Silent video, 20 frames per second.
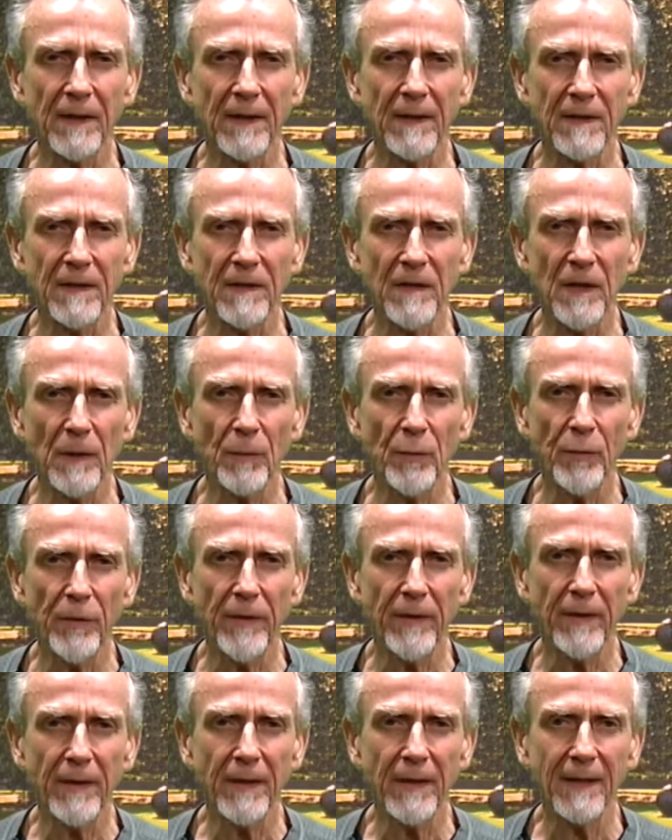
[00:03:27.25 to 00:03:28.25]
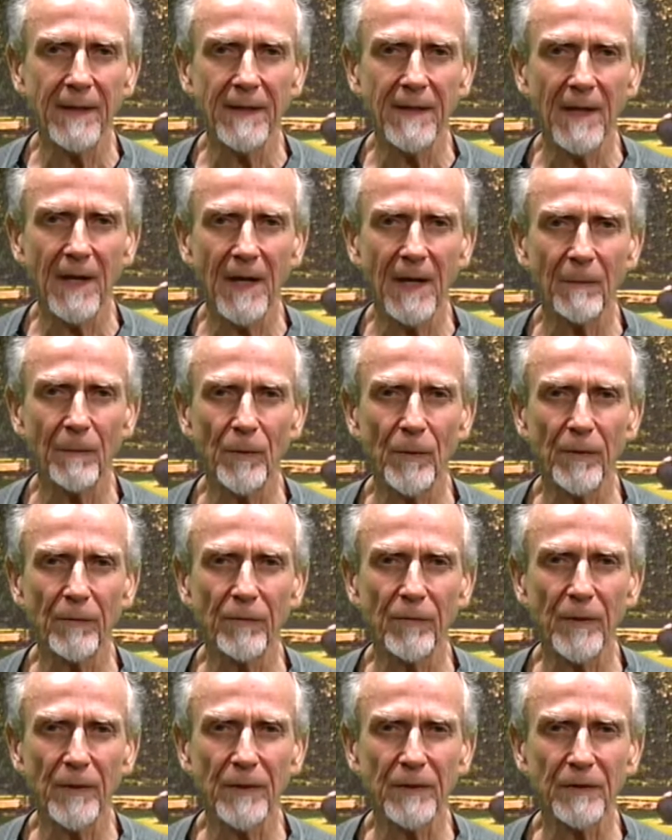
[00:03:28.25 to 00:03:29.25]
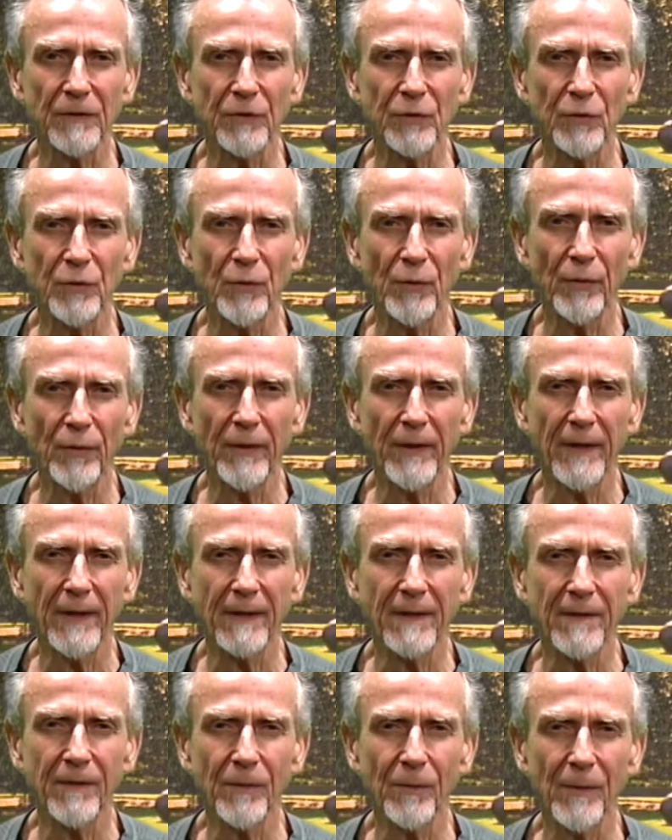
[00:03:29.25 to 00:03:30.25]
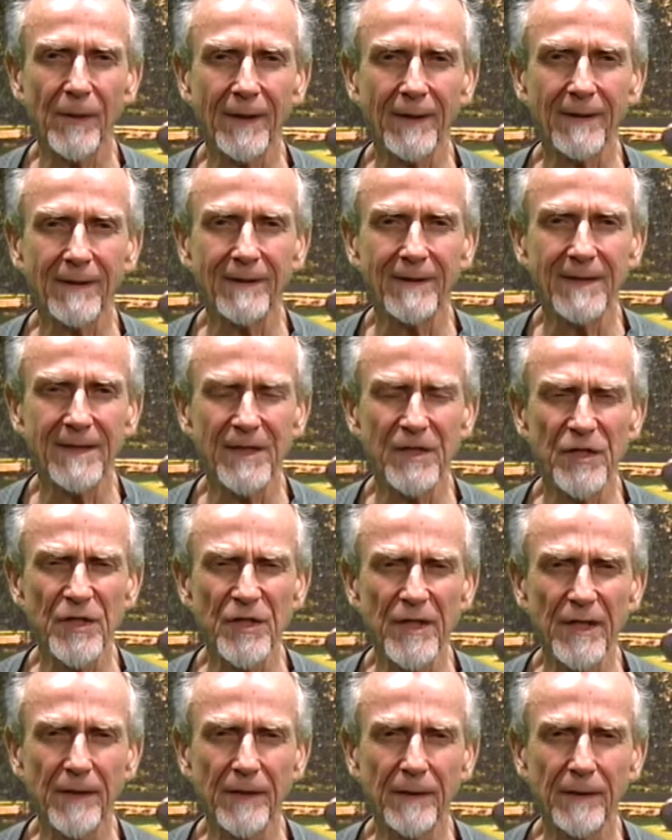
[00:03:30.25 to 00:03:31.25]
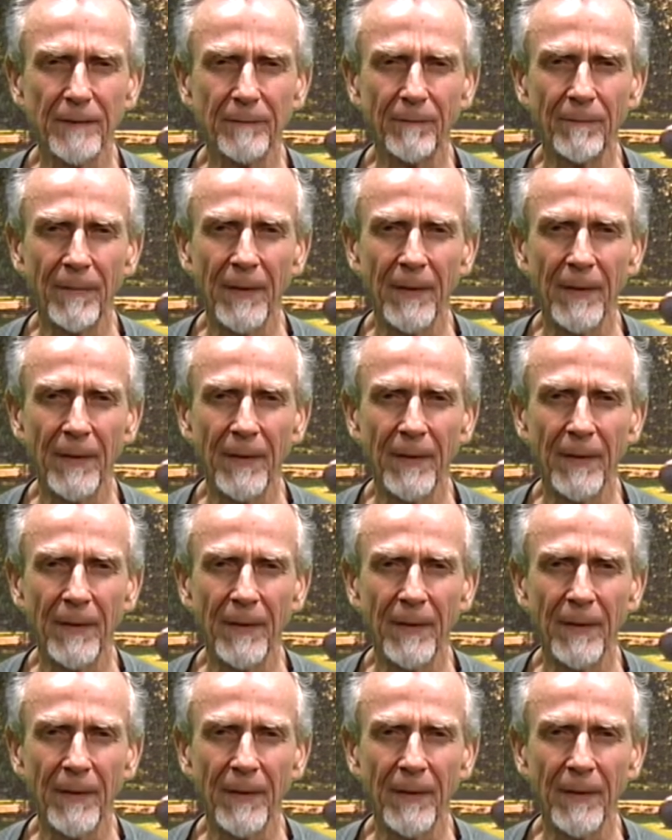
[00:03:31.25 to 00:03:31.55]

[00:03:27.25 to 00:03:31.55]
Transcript: contemporary type of story to consider.